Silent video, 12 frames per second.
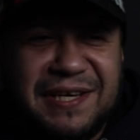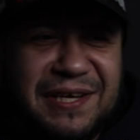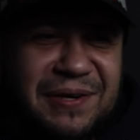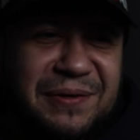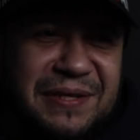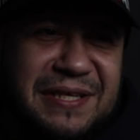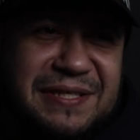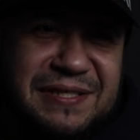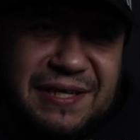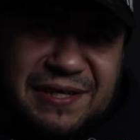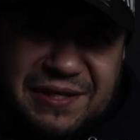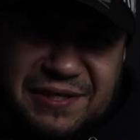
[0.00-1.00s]
these
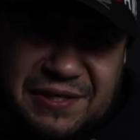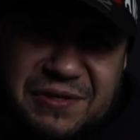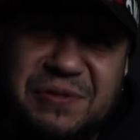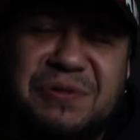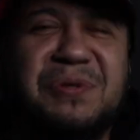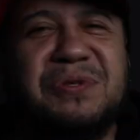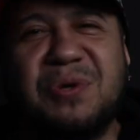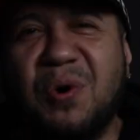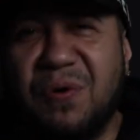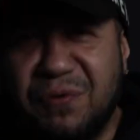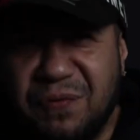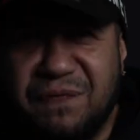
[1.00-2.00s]

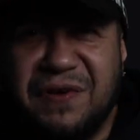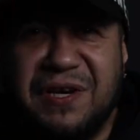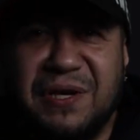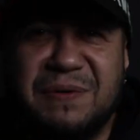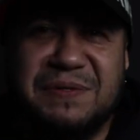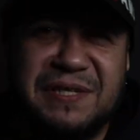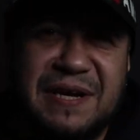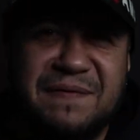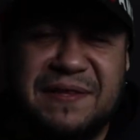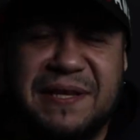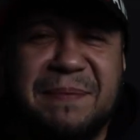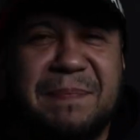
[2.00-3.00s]
tutorial videos and
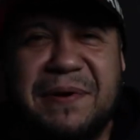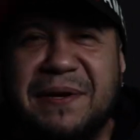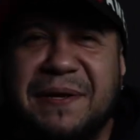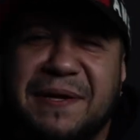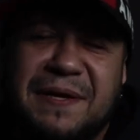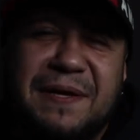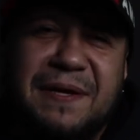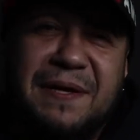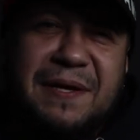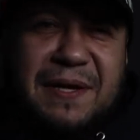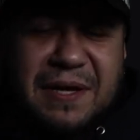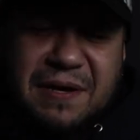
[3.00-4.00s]
everything. But
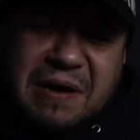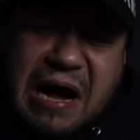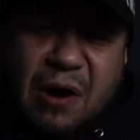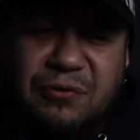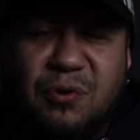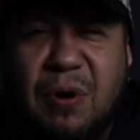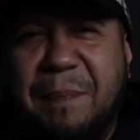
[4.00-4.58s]
I'll do